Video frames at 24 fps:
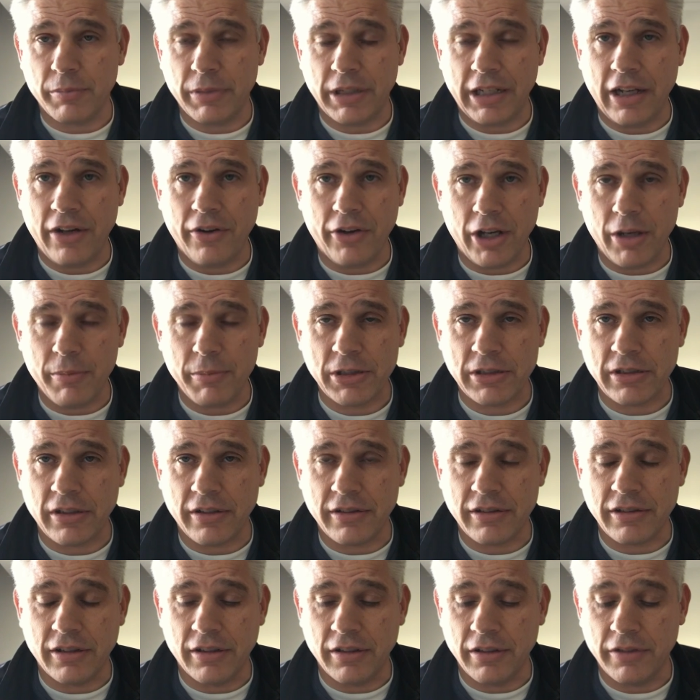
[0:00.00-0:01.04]
But now
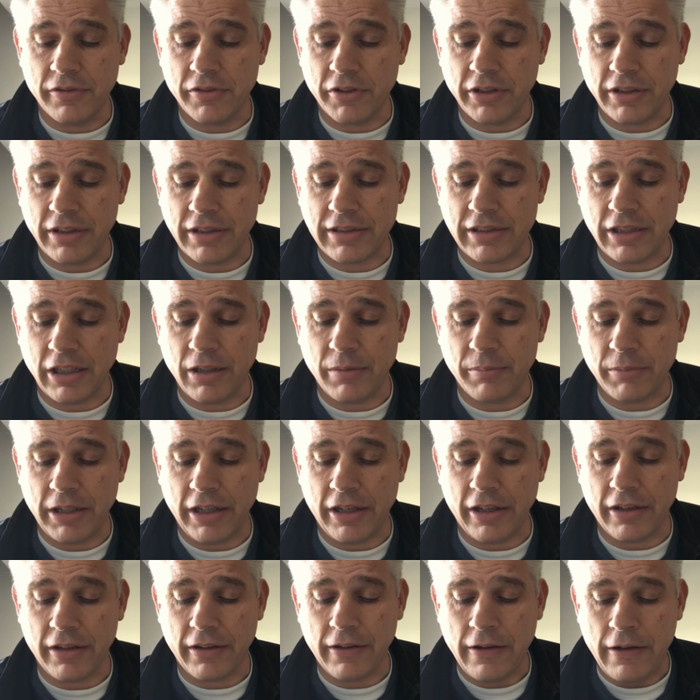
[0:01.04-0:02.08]
Amazon's delivering the same
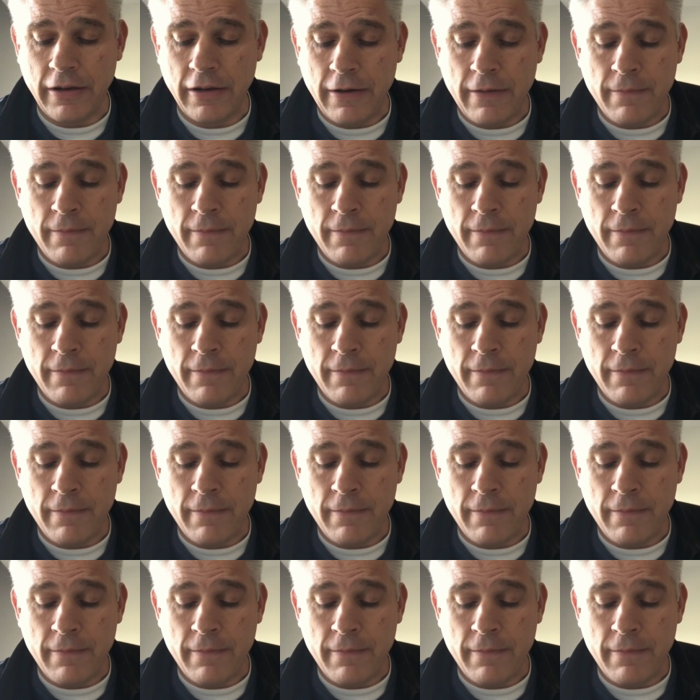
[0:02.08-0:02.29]
day.